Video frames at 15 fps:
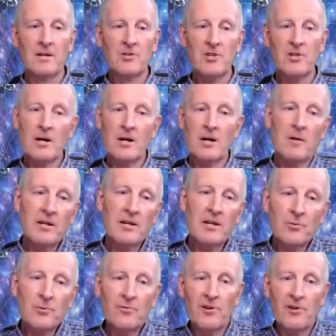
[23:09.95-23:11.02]
Jeremiah
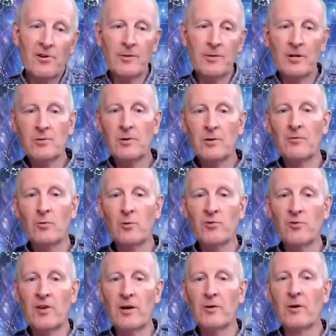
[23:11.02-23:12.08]
31 12
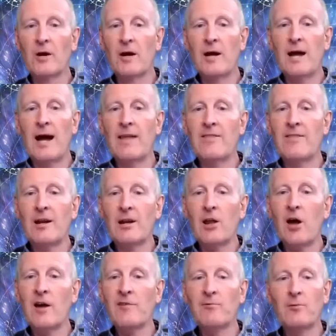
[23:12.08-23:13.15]
also, and their
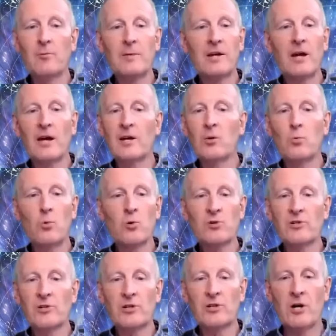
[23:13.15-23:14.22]
life will be like a
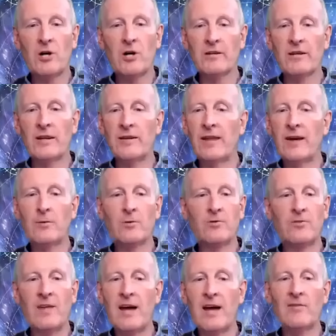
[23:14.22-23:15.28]
watered garden and they will
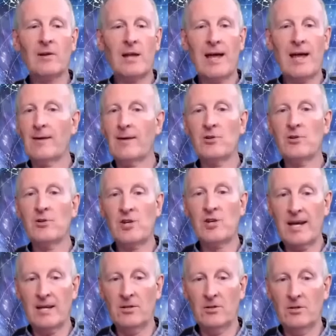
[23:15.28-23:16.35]
never languish
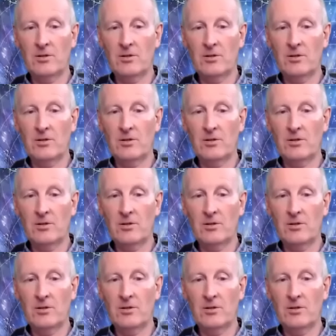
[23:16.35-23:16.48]
again.